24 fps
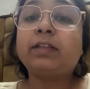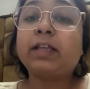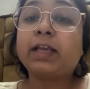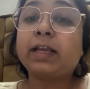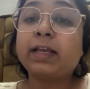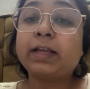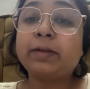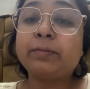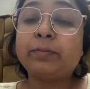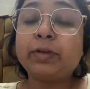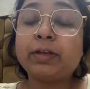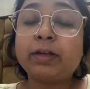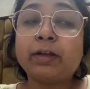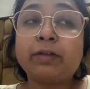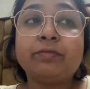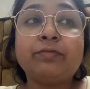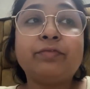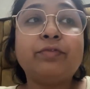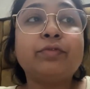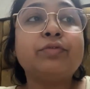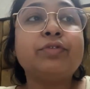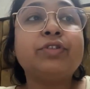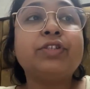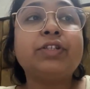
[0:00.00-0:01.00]
There can be
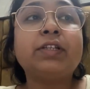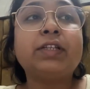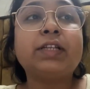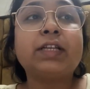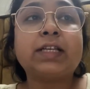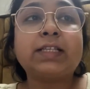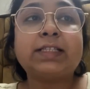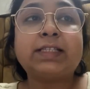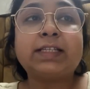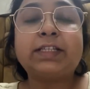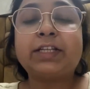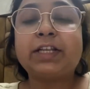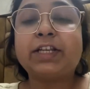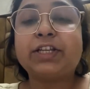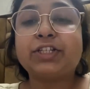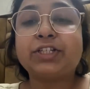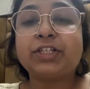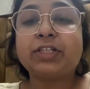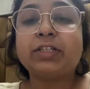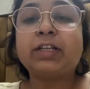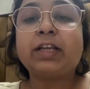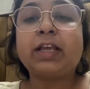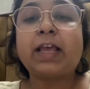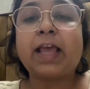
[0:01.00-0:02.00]
confusion,
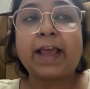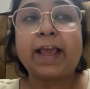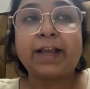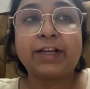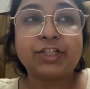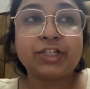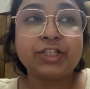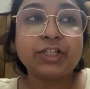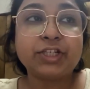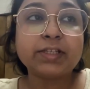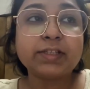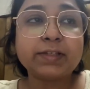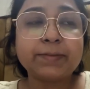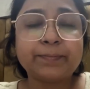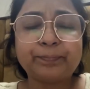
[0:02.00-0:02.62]
hesitation, anxious,